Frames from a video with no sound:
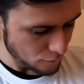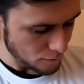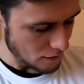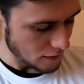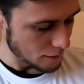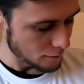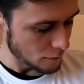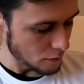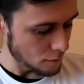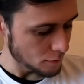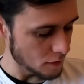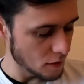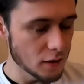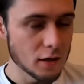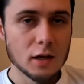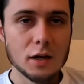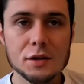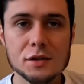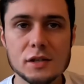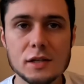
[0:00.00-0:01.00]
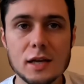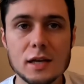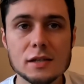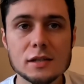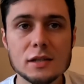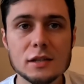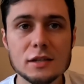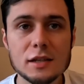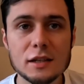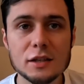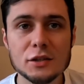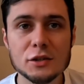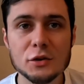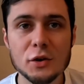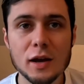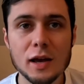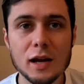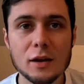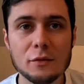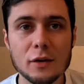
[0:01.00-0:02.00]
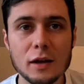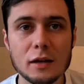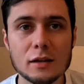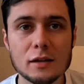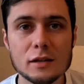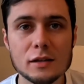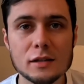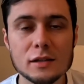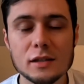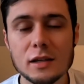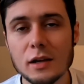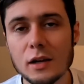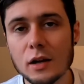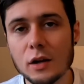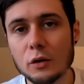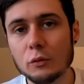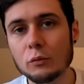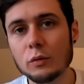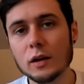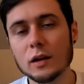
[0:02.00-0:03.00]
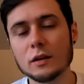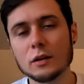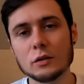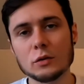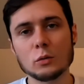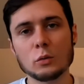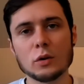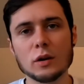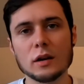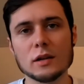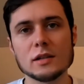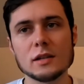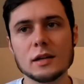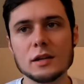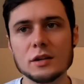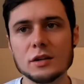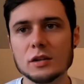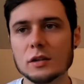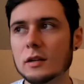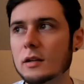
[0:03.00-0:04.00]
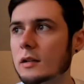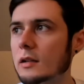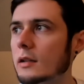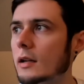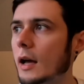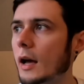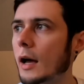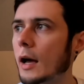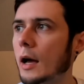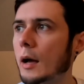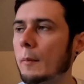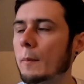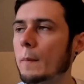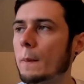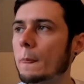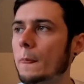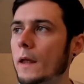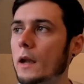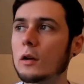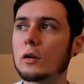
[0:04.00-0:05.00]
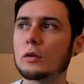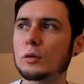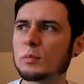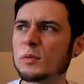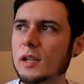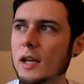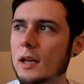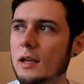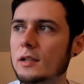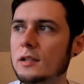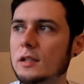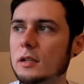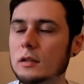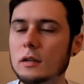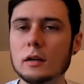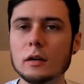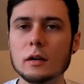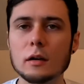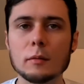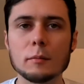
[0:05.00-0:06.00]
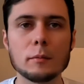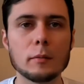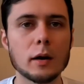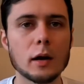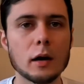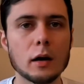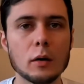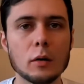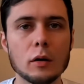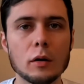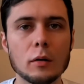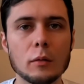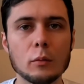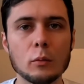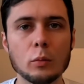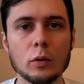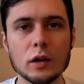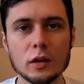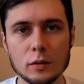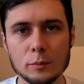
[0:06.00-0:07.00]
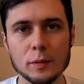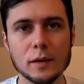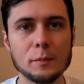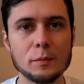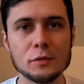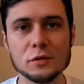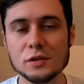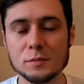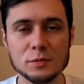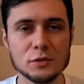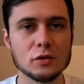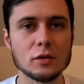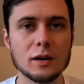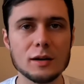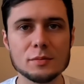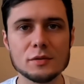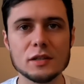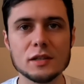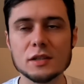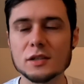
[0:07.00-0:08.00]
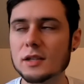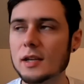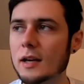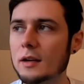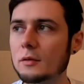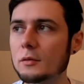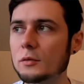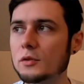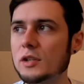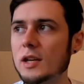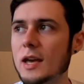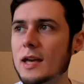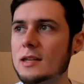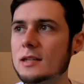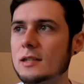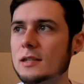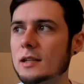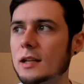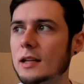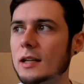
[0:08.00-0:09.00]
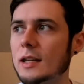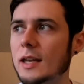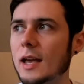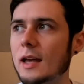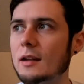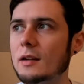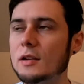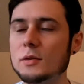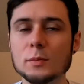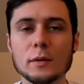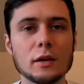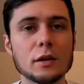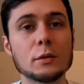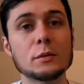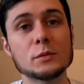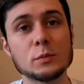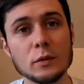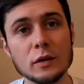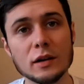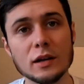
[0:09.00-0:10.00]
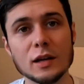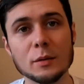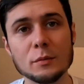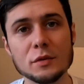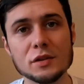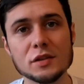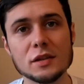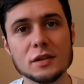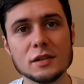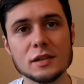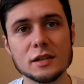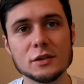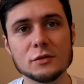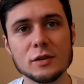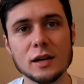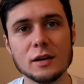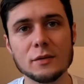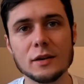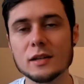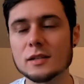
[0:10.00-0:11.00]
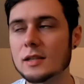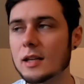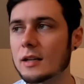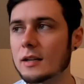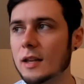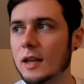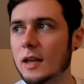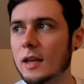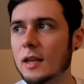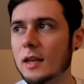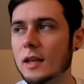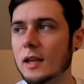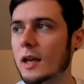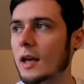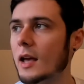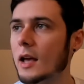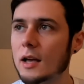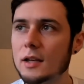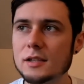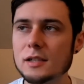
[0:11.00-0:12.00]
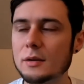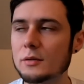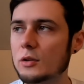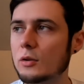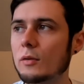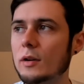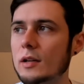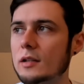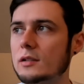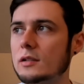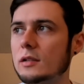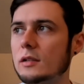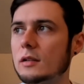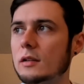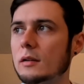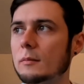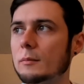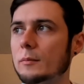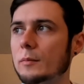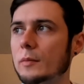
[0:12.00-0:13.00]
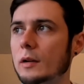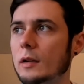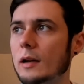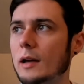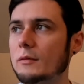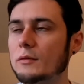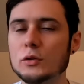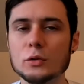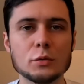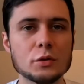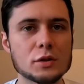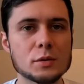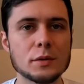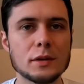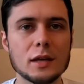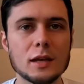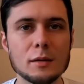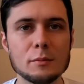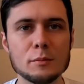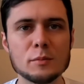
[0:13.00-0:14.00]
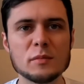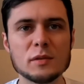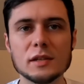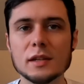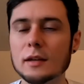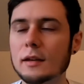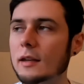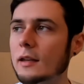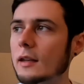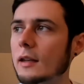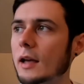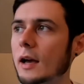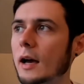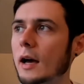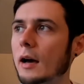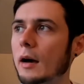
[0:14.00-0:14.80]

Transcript: from it at the moment. So yeah, Sussex Trail Events, really good organisation, and I got chatting to one of the people who subscribes to this channel, Jez, at the end as well, who was working with Sussex Trail Events that day. So that was great to have talks with him, see